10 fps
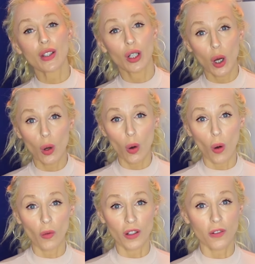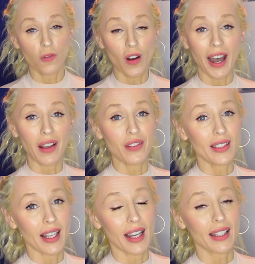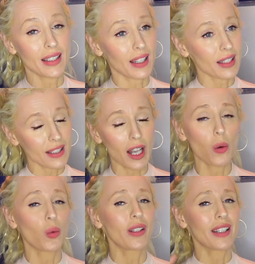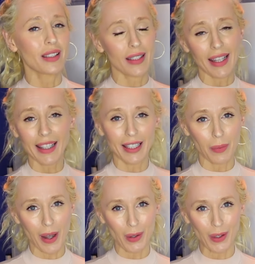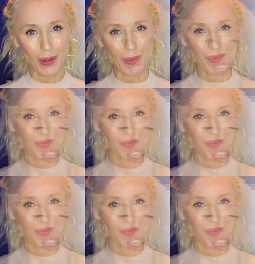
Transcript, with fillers: to go over five signs that someone is thinking about you.